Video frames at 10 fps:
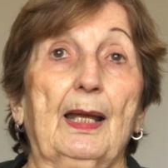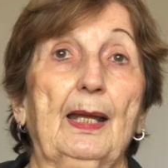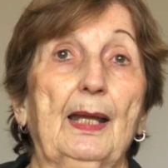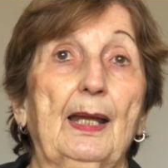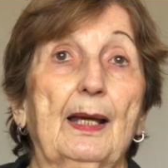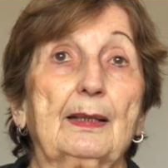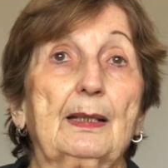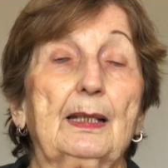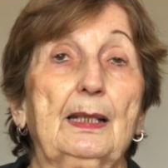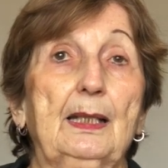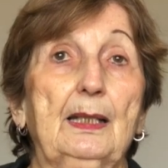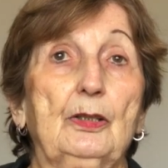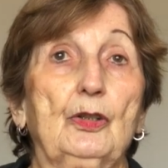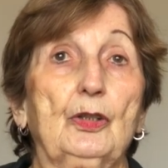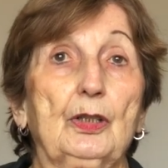And
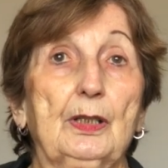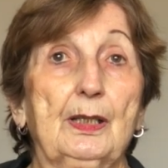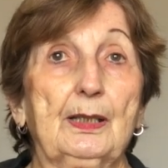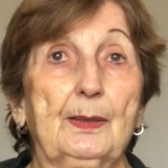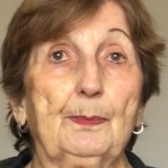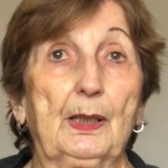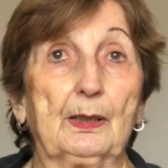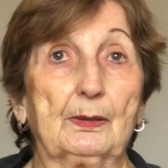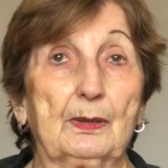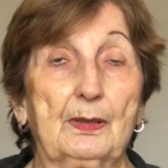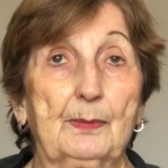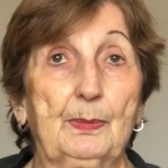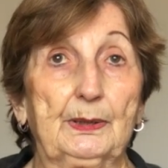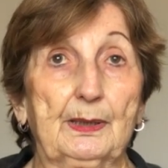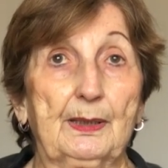he took
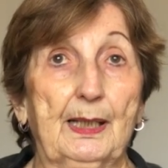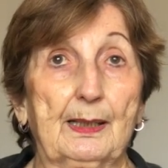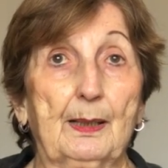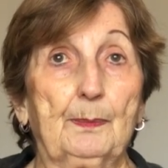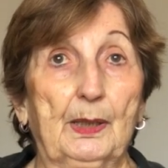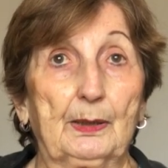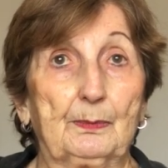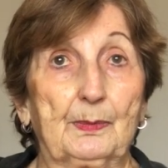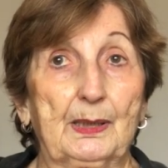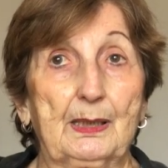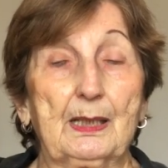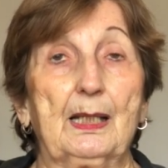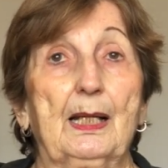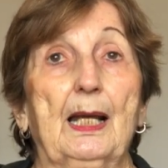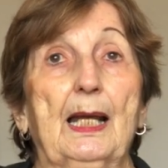that apartment
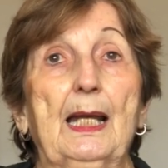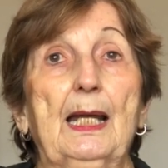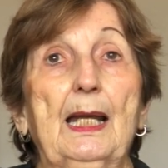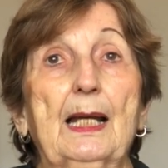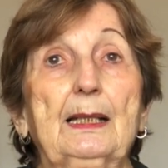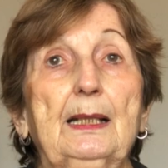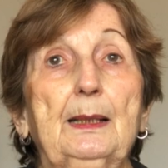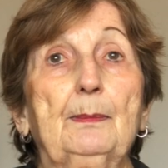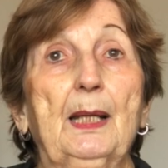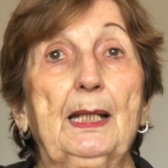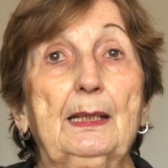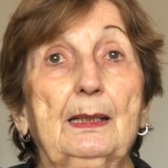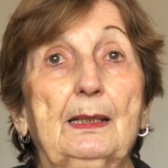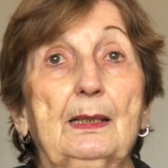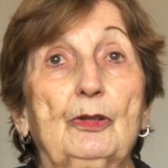and he made
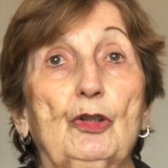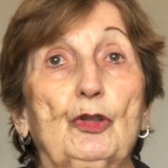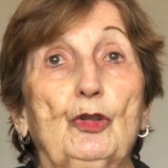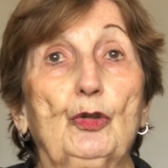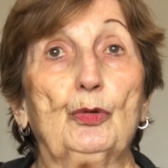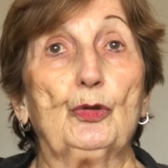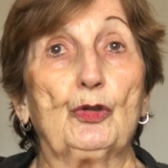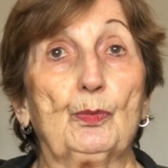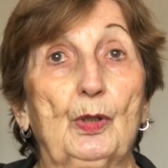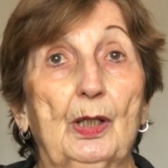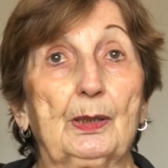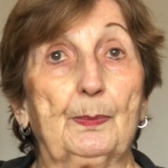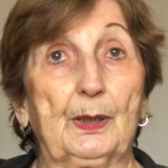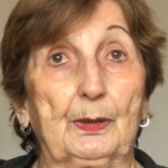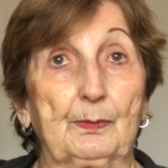it into 2 small
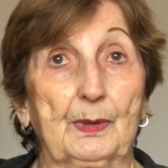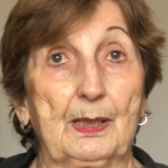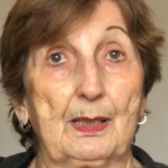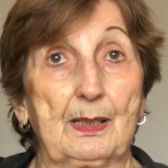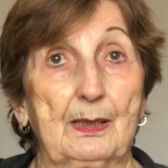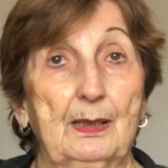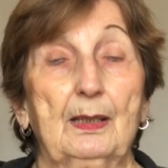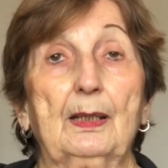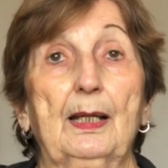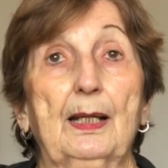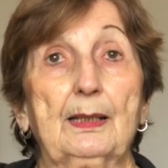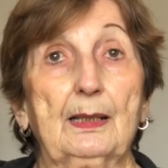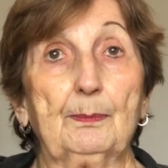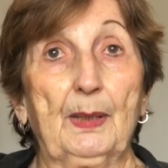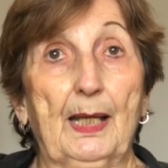apartments,
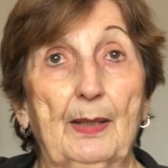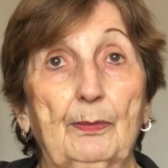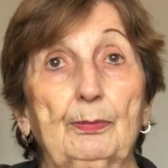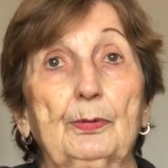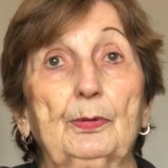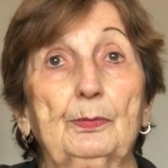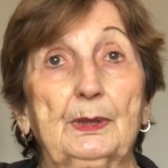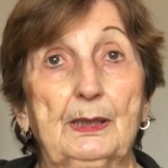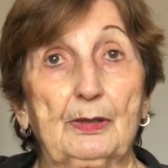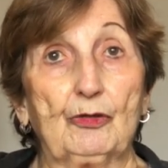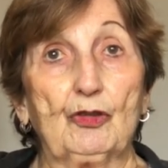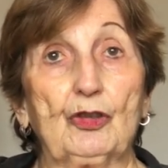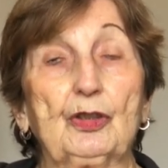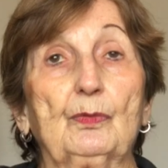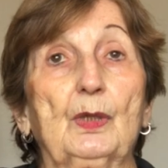adding a bathroom and
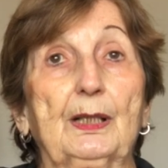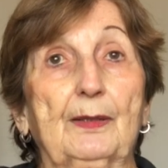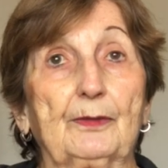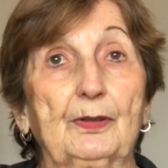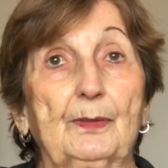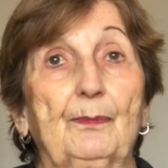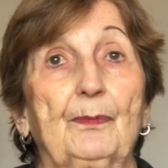kitchen and whatever.